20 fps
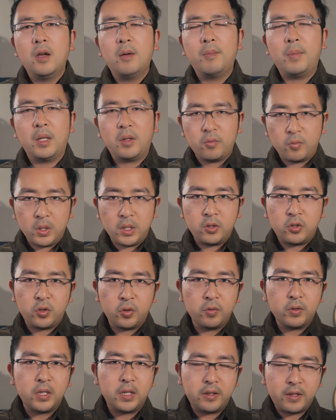But when
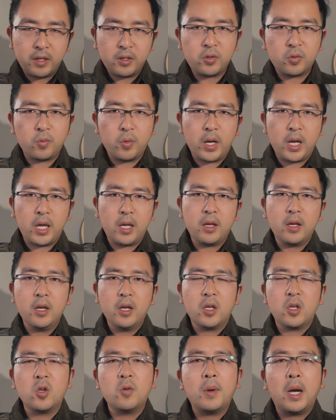choosing this way,
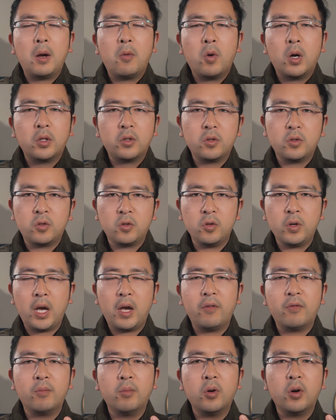you might want to, to
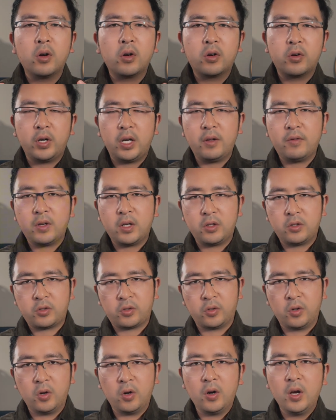have more creative
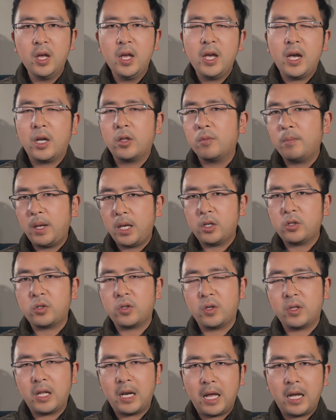control and to make
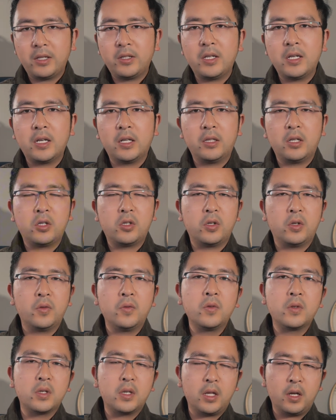sure the lighting
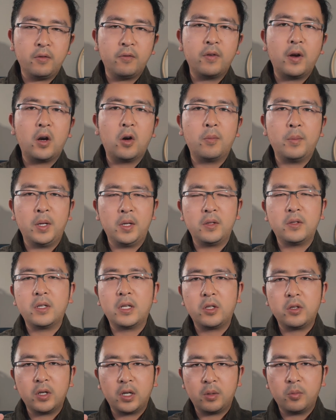conditions, the environment that
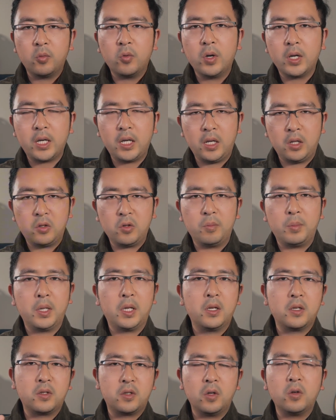you're gonna work into
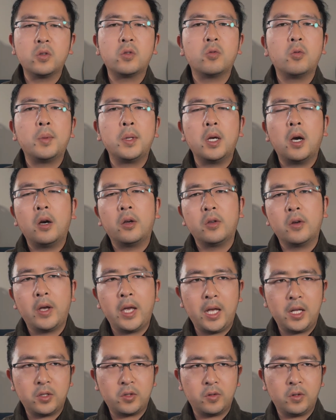because those will be on your
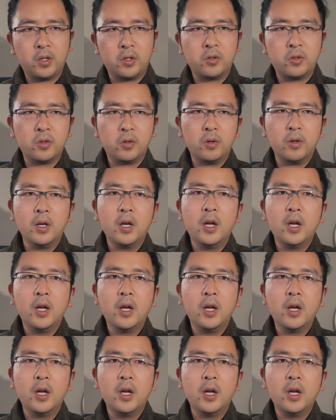hands to control.